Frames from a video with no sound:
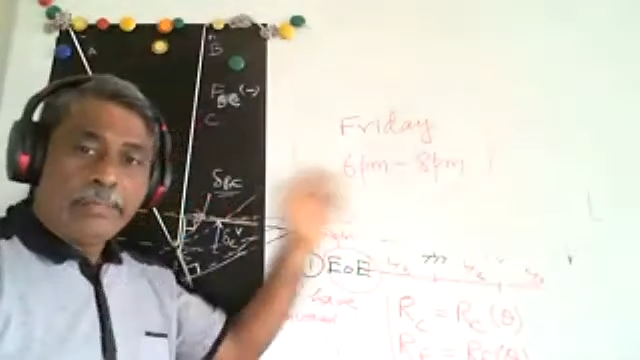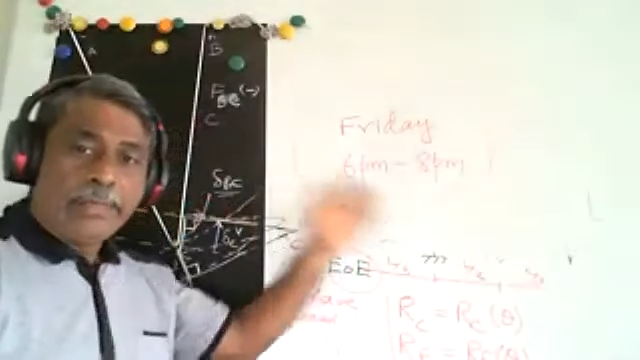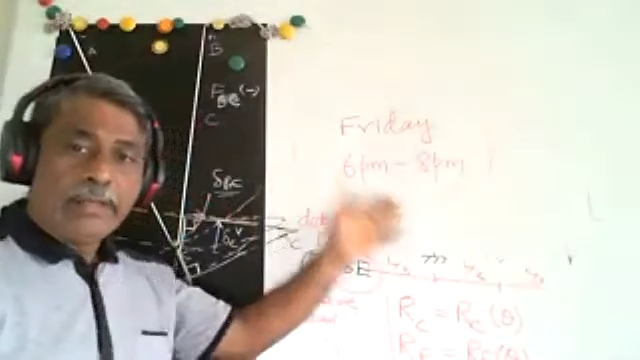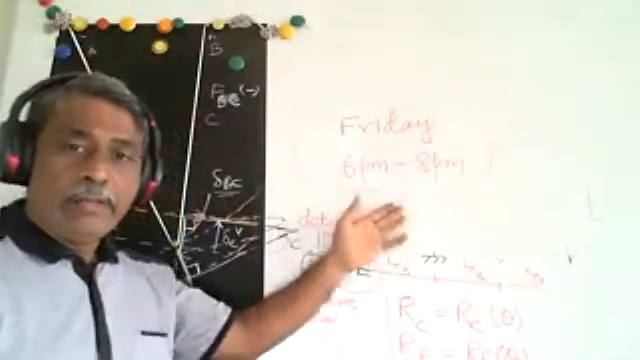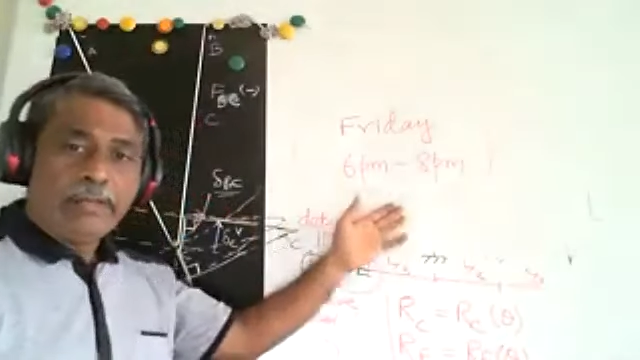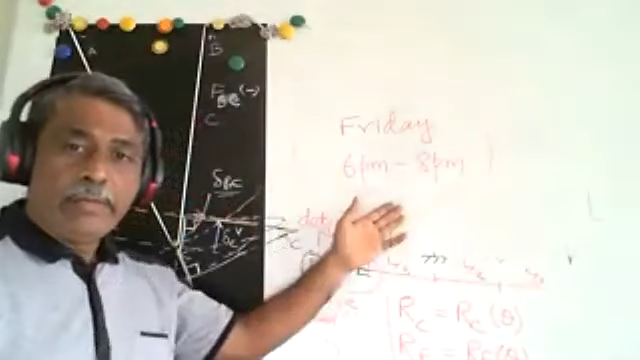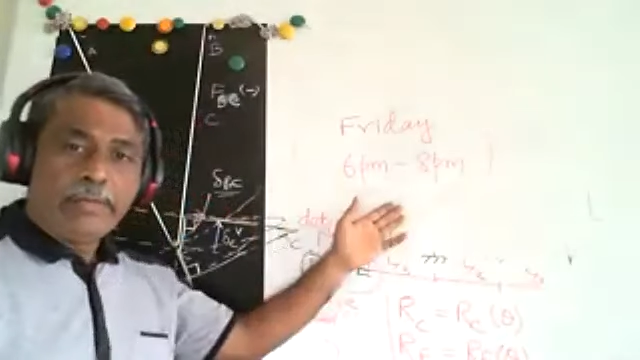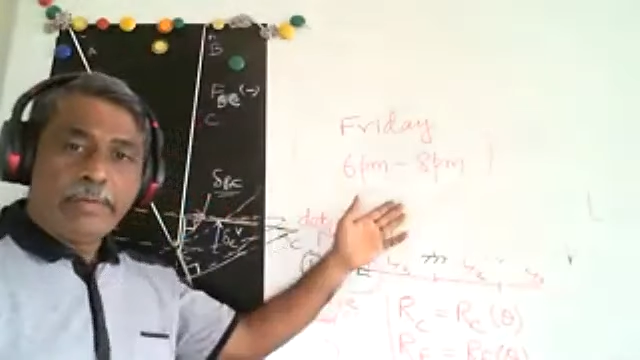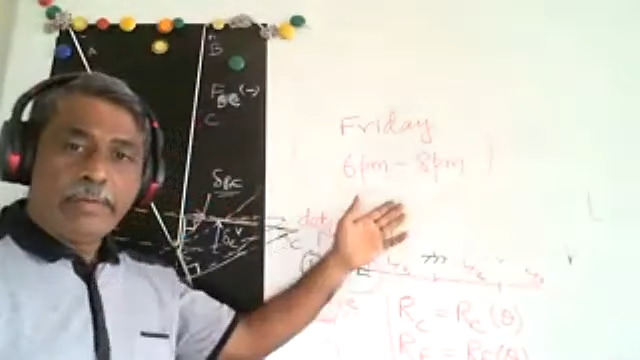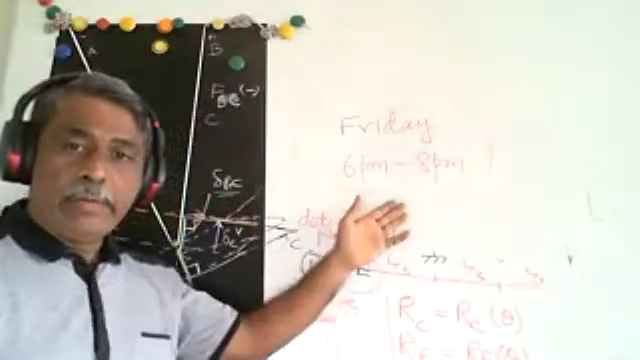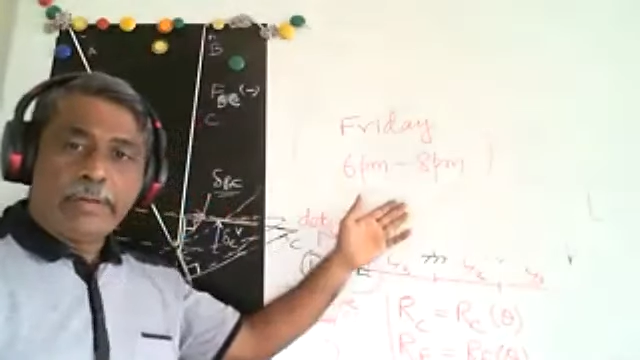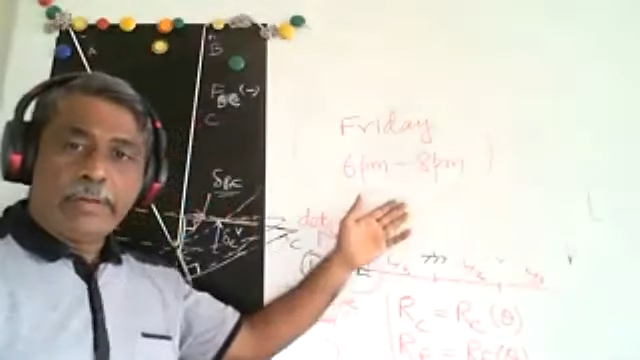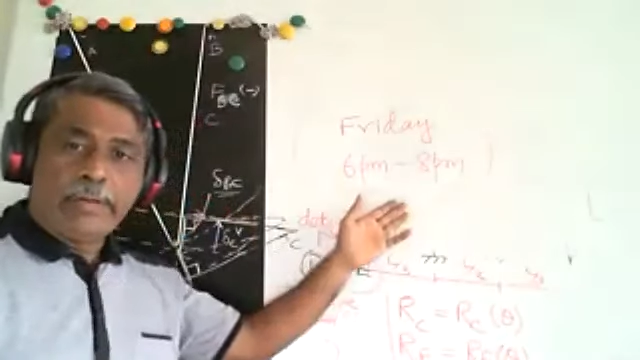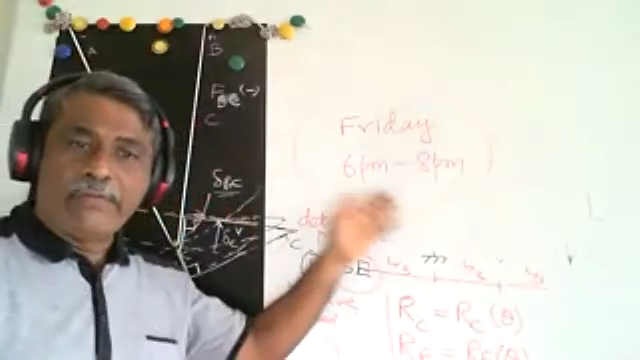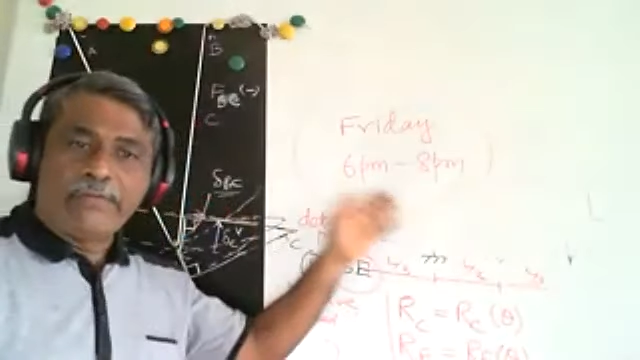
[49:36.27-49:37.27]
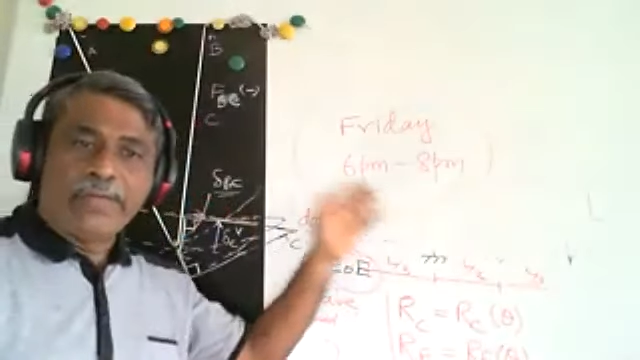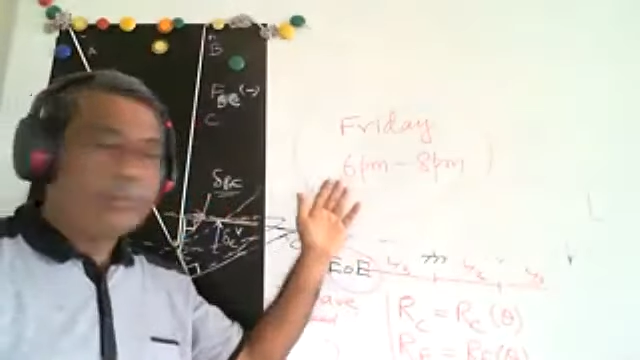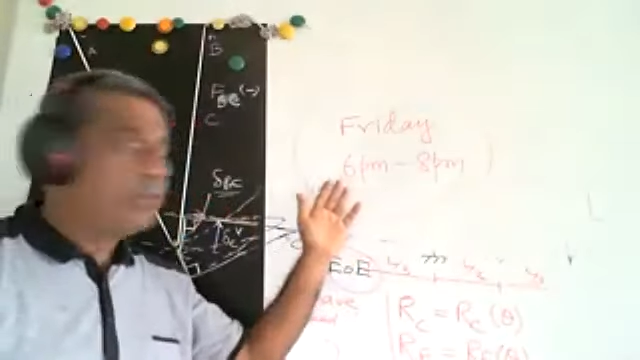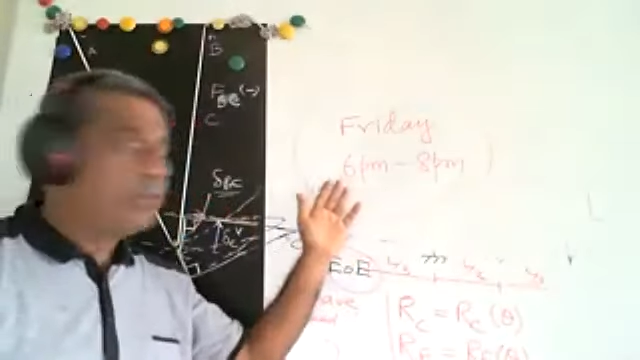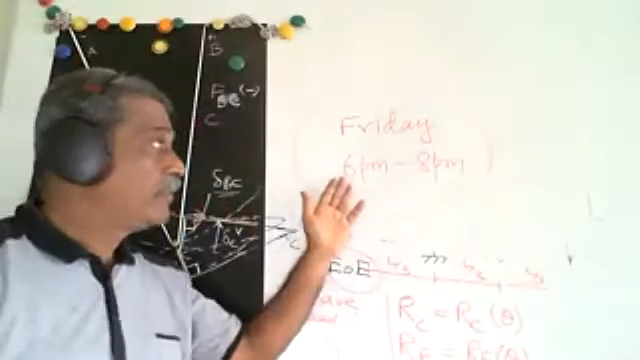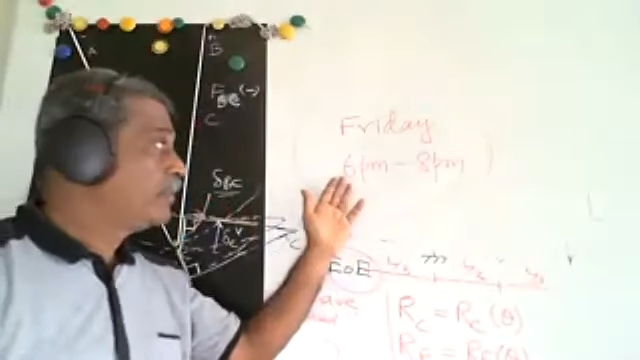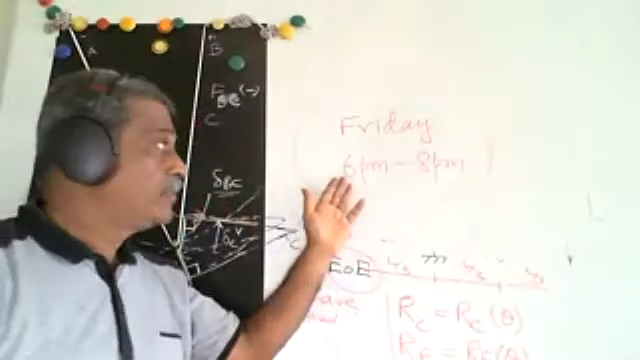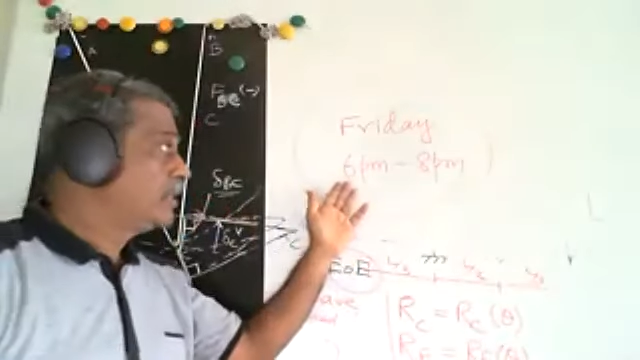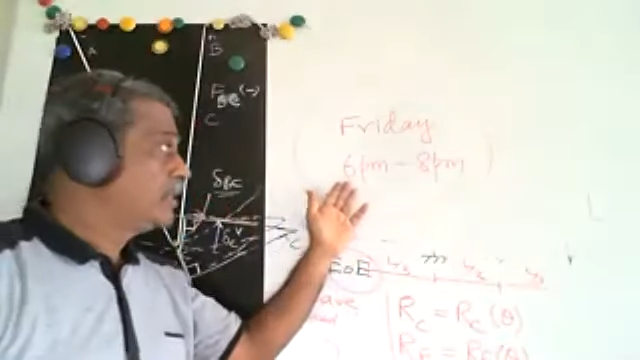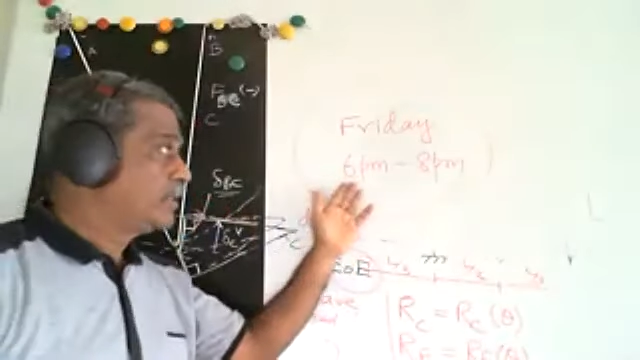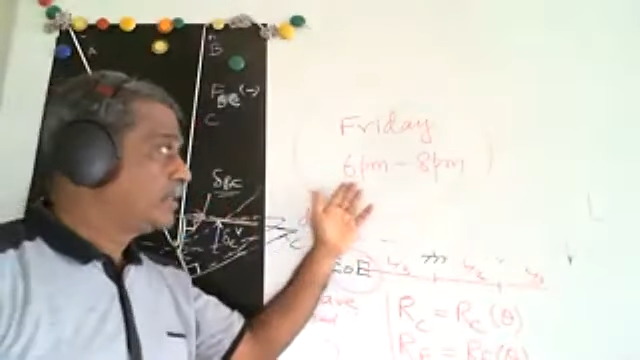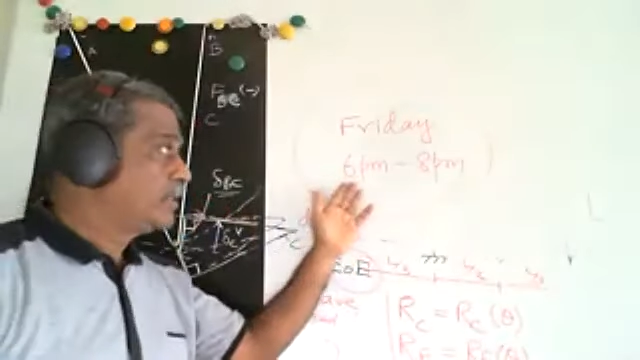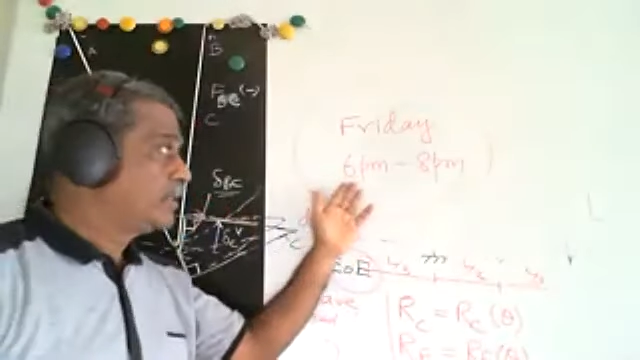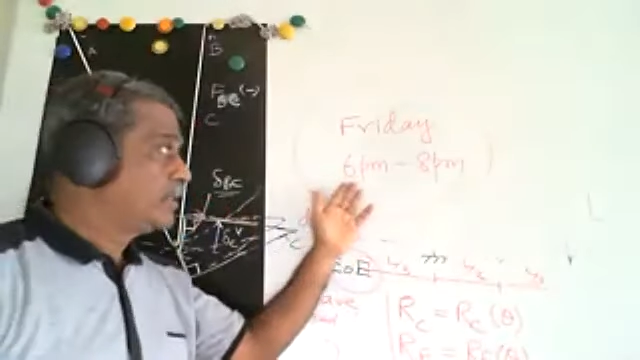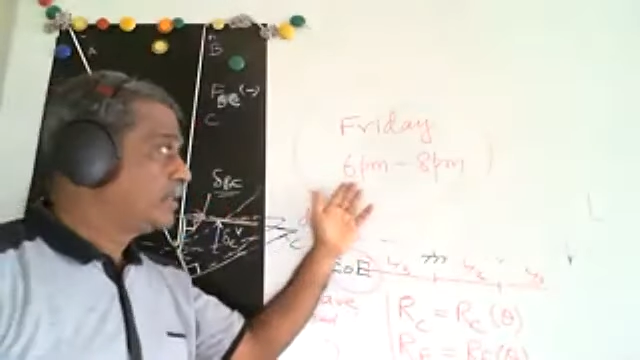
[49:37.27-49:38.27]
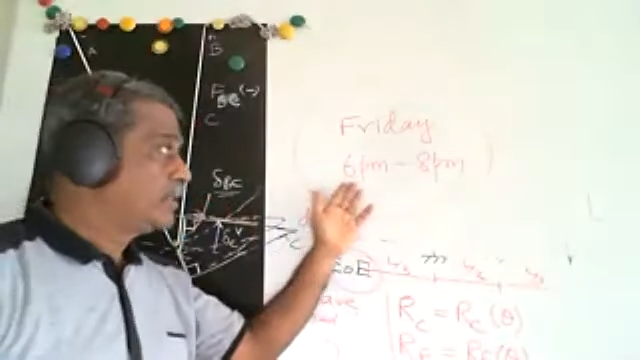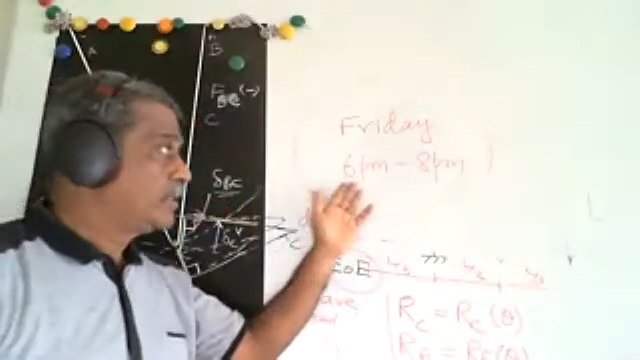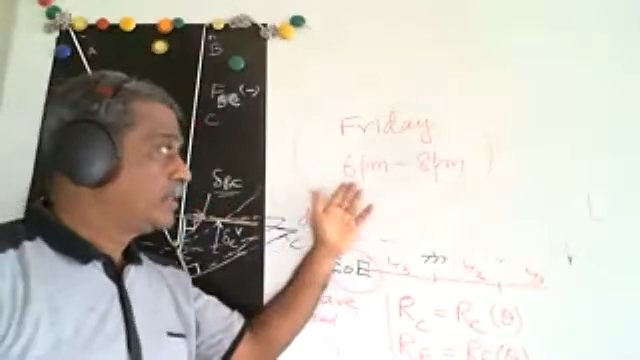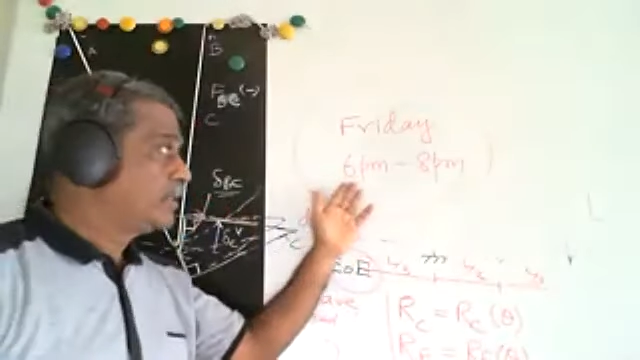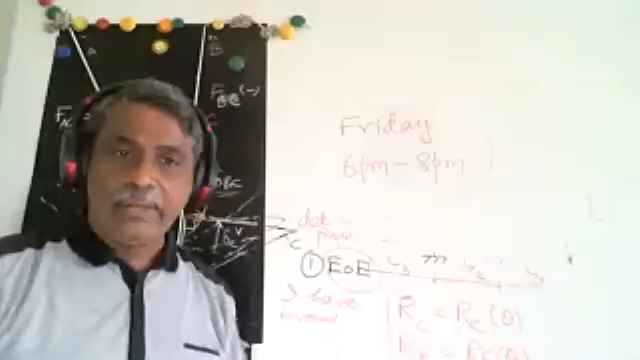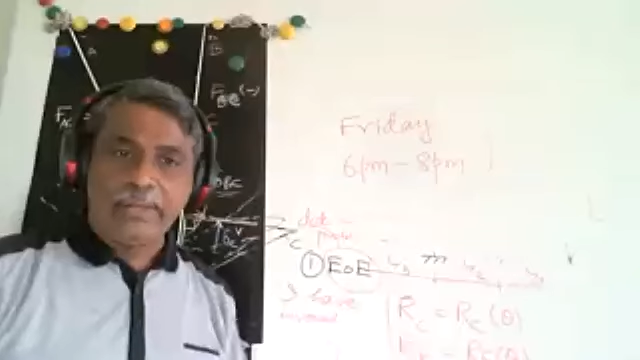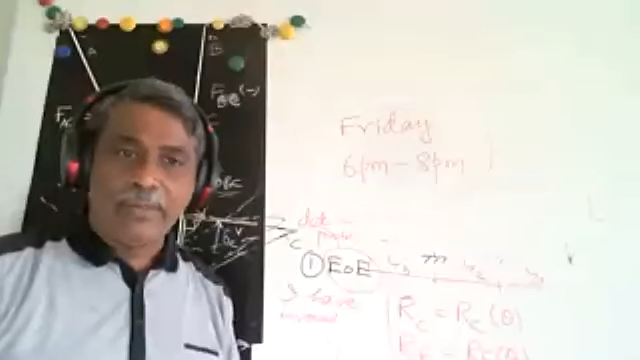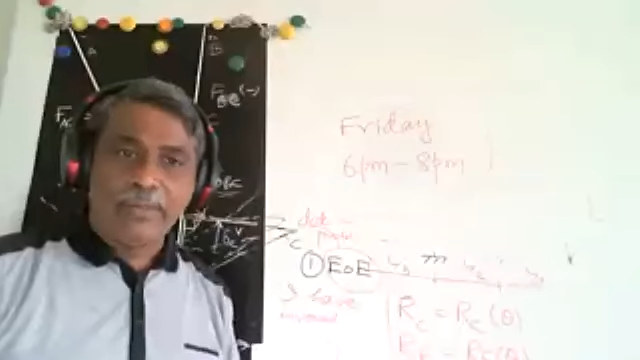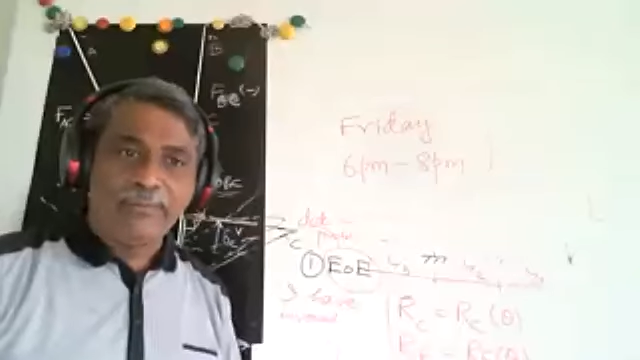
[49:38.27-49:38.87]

available from 6 p.m. to 8 p.m.